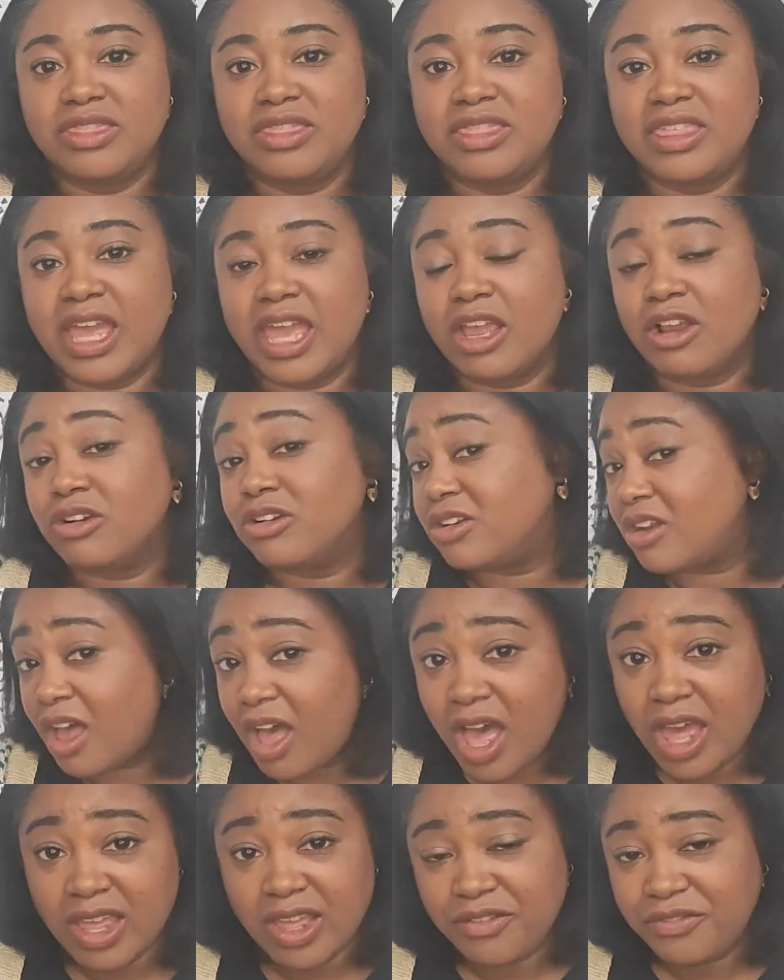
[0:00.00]
They are
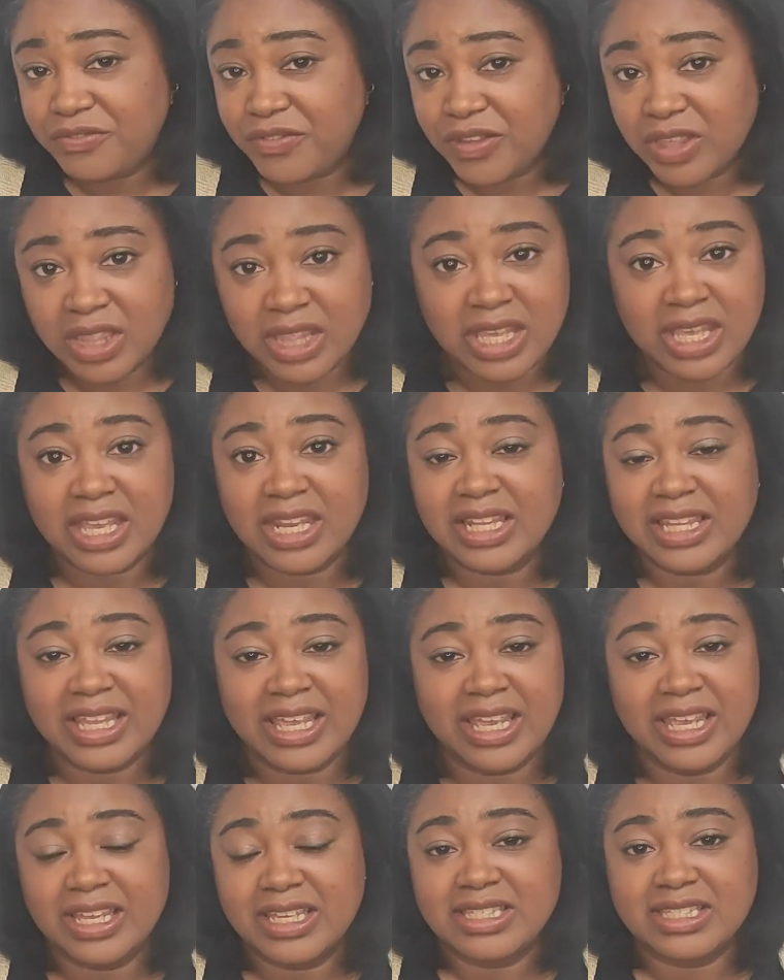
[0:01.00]
not affiliate
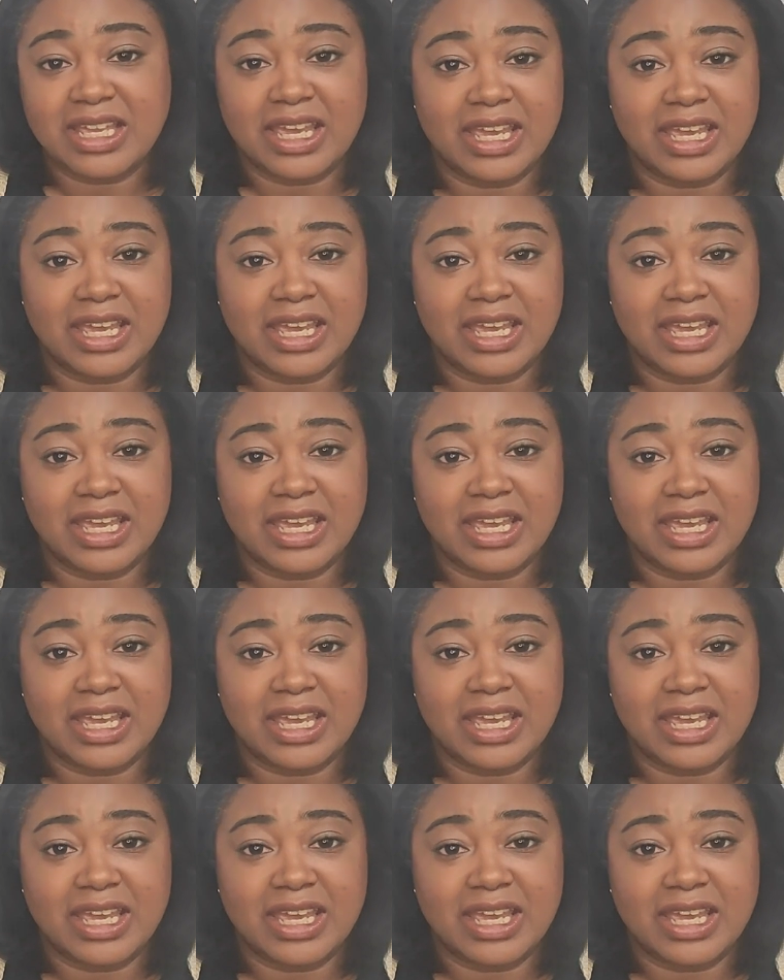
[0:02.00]
links.